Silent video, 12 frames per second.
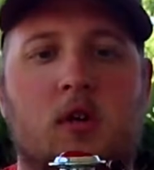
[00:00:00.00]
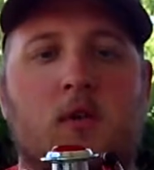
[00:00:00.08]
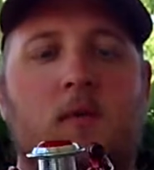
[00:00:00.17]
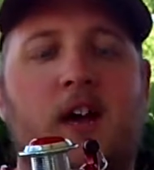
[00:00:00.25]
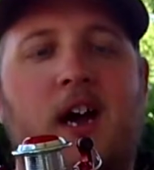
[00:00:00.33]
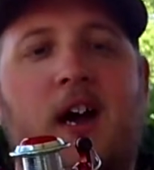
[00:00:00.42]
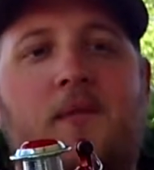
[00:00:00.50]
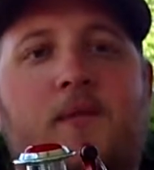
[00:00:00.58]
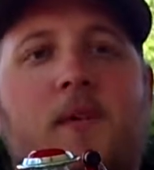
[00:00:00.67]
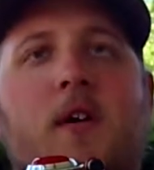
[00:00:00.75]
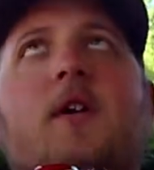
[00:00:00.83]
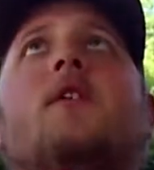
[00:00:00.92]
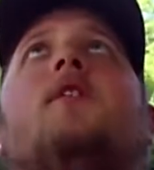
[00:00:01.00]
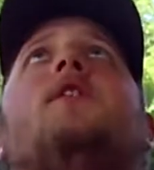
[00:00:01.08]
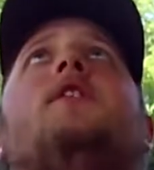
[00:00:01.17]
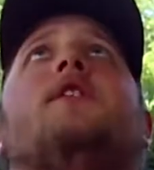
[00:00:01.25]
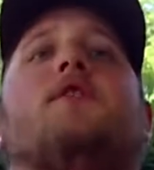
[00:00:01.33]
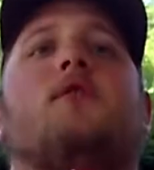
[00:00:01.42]
we have
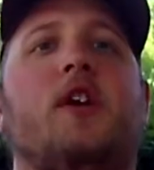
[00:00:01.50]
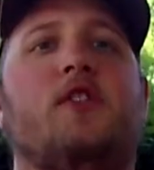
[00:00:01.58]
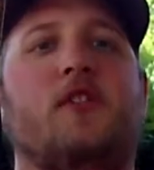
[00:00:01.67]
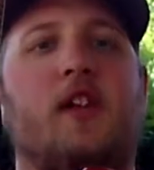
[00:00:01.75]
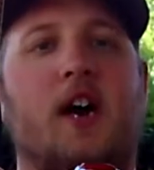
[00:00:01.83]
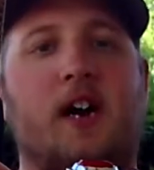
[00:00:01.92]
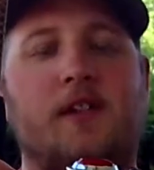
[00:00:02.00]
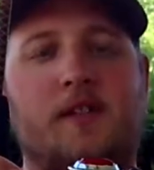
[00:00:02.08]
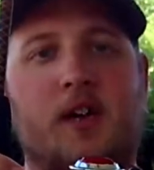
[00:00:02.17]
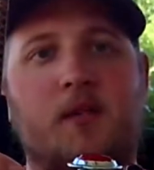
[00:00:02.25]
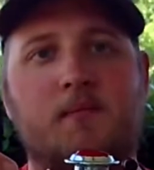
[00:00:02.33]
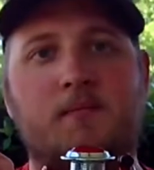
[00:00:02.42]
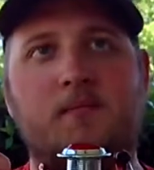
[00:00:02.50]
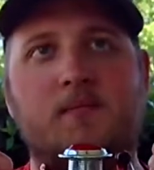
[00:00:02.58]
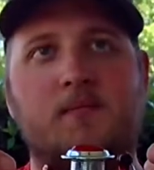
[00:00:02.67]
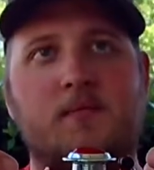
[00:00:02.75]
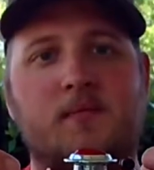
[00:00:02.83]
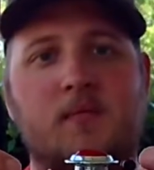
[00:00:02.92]
it through each of the eyes now.
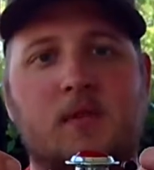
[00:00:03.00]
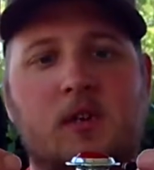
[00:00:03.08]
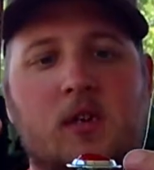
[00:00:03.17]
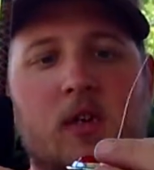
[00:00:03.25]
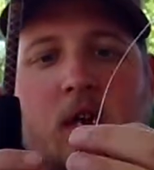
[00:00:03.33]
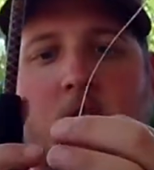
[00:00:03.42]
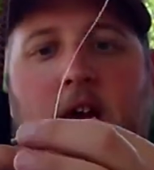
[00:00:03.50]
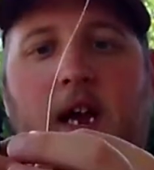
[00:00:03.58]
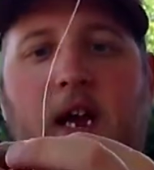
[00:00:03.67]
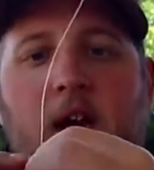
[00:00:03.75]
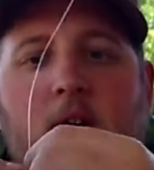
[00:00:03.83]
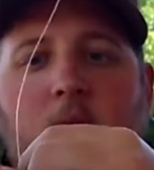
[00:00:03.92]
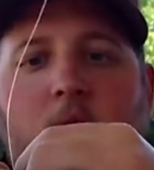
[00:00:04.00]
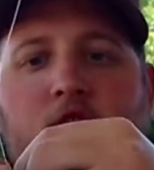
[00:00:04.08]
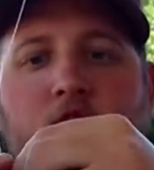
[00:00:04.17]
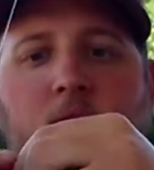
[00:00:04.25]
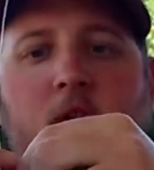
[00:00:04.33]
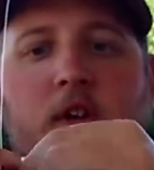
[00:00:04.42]
And what
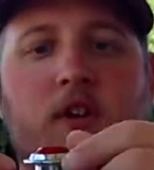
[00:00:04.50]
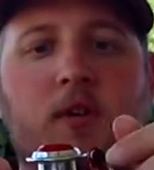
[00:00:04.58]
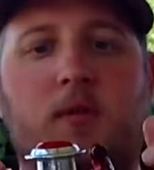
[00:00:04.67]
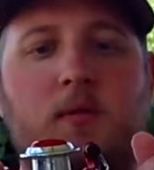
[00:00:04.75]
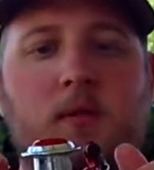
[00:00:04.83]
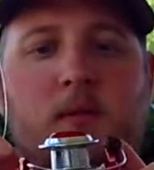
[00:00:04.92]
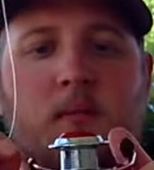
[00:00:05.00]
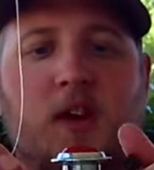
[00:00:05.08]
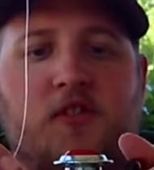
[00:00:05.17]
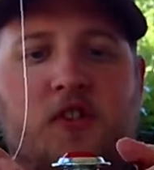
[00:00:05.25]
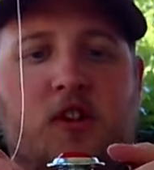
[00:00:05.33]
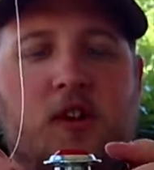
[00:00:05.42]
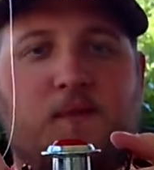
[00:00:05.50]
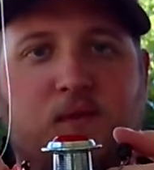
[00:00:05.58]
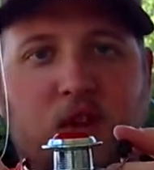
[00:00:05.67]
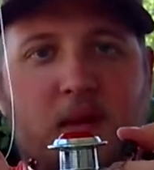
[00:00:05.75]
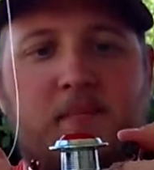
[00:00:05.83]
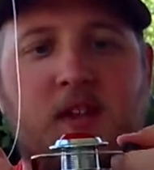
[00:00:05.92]
you want to do, make sure you
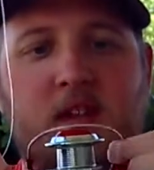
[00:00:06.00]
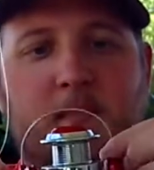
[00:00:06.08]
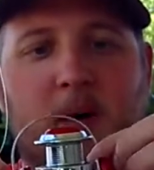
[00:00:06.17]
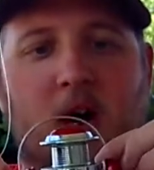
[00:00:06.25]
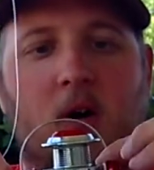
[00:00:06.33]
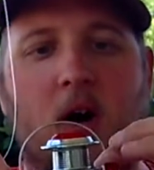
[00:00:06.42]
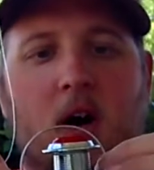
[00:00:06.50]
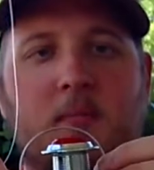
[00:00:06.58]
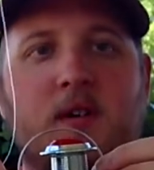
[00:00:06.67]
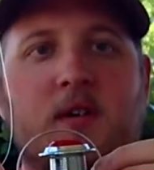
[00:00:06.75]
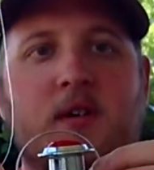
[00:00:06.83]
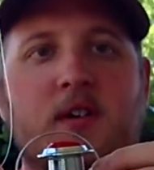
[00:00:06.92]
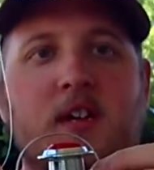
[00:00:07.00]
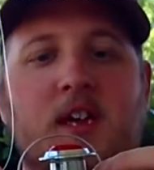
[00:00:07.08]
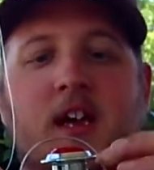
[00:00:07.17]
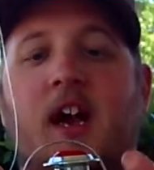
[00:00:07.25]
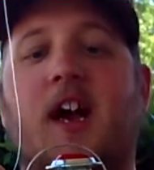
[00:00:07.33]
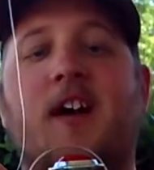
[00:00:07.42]
flip this belt up.
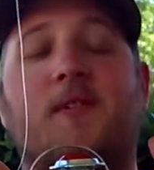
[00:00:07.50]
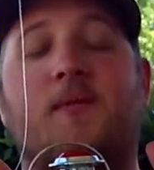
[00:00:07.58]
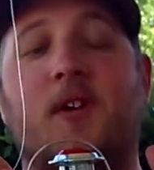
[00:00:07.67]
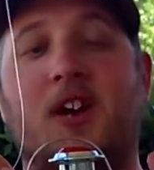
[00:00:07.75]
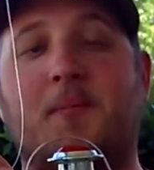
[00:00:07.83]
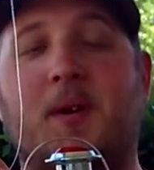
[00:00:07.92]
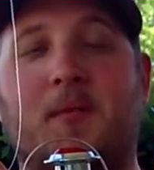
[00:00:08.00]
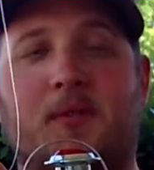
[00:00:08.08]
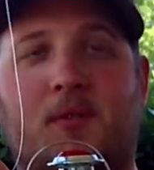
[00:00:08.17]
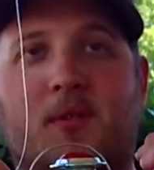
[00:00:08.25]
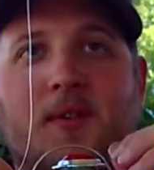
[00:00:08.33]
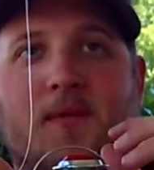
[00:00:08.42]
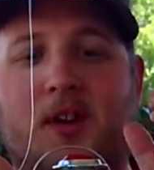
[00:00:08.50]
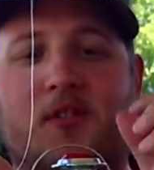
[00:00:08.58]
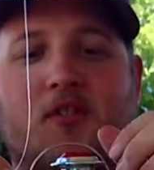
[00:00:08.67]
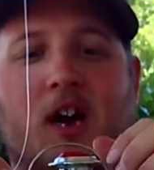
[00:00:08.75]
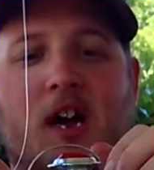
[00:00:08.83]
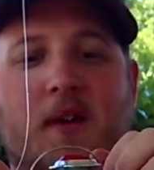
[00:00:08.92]
That is very pivotal.
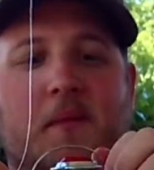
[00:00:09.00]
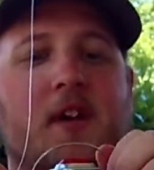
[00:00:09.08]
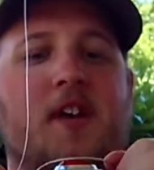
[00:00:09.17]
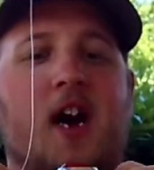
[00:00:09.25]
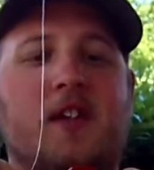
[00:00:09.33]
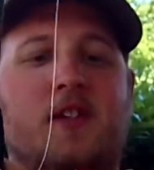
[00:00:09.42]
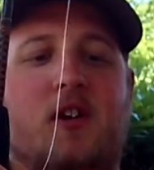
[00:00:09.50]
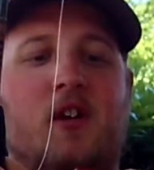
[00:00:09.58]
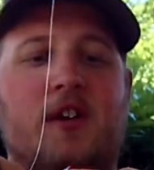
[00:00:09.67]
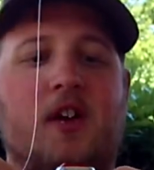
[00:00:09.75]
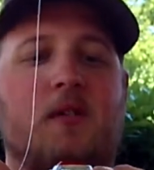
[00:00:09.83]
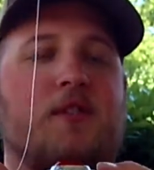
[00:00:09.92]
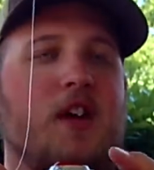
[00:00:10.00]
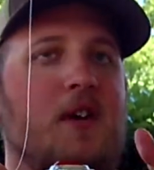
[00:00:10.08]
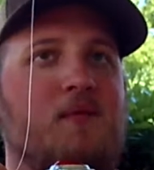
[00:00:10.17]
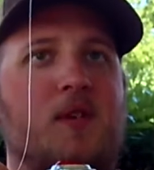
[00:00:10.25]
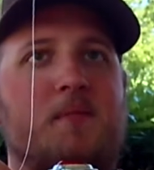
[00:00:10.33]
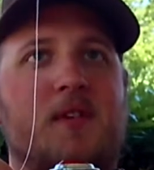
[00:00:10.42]
If you tie this on here
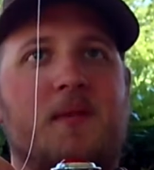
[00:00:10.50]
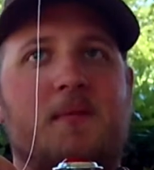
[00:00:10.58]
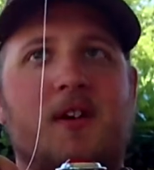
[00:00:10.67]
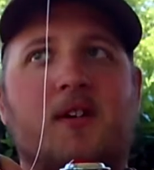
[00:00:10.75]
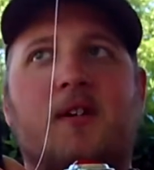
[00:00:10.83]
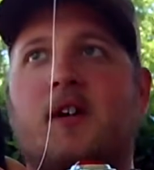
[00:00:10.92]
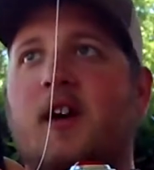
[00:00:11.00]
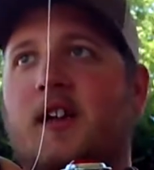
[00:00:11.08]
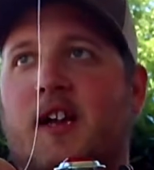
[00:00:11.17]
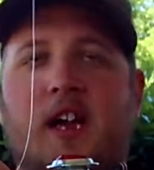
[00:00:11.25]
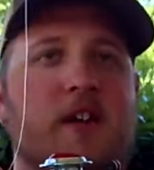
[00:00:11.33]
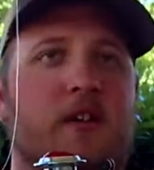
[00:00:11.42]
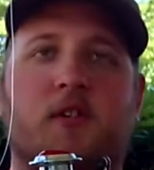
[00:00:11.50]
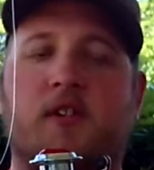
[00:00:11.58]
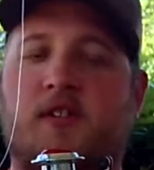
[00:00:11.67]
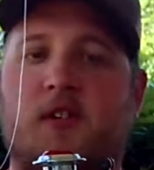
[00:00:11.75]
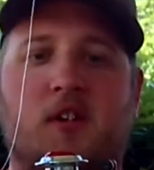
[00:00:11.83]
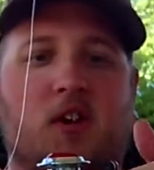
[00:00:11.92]
without flipping that belt, again you're going
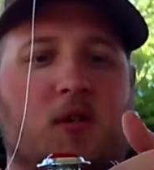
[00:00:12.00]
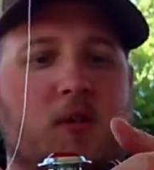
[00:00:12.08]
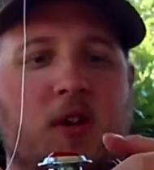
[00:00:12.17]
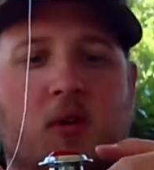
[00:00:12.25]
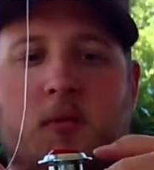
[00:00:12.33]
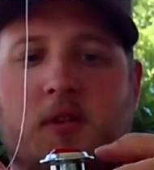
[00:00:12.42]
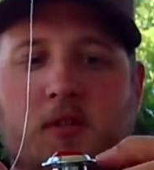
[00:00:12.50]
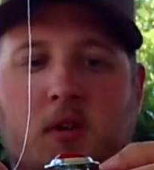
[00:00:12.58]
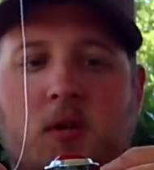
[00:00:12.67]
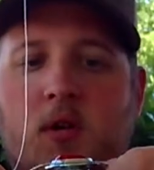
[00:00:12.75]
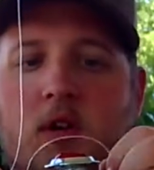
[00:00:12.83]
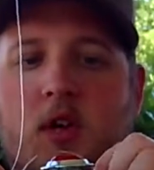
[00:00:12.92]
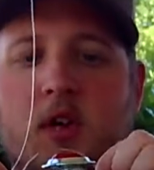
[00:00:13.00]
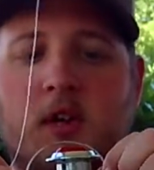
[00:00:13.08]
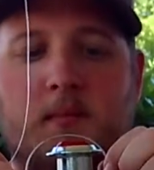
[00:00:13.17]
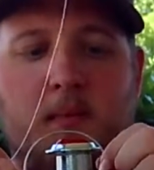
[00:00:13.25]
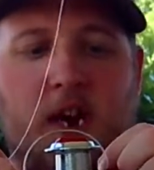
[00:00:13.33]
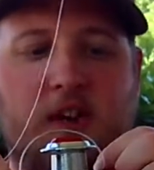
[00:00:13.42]
to start all the way over. So
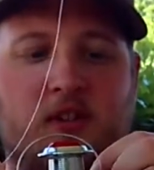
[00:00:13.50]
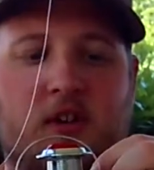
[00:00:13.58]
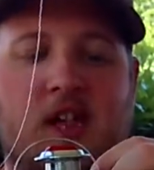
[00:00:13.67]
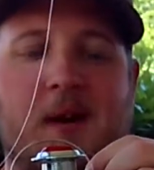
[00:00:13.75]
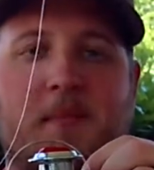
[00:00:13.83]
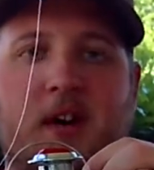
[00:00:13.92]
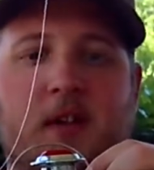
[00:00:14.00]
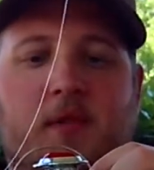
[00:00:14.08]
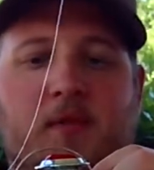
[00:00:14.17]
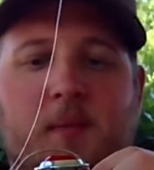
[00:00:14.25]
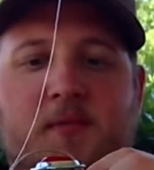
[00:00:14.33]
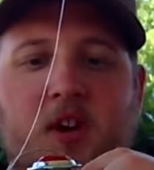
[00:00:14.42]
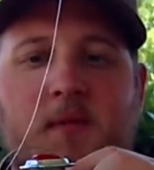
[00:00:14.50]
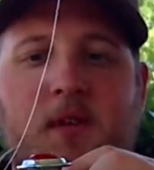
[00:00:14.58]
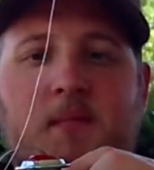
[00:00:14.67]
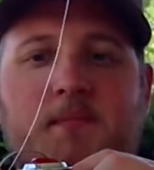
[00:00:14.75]
make sure that belt is flipped over.